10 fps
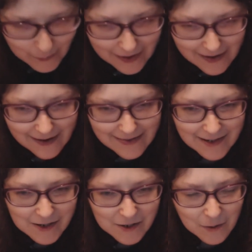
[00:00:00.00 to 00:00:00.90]
Why can't
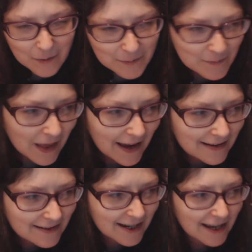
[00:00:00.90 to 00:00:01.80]
they just call
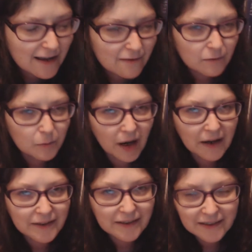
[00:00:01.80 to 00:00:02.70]
like Dave,
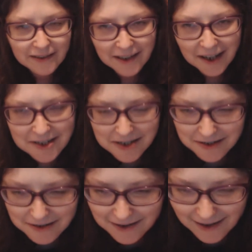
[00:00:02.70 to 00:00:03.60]
Barry,
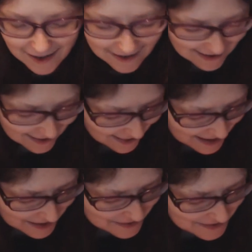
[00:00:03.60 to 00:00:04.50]
Gaz?
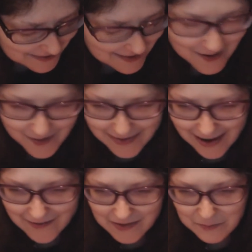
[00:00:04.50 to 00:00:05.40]
Like no,
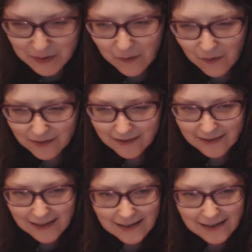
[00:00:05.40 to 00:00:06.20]
they have to be called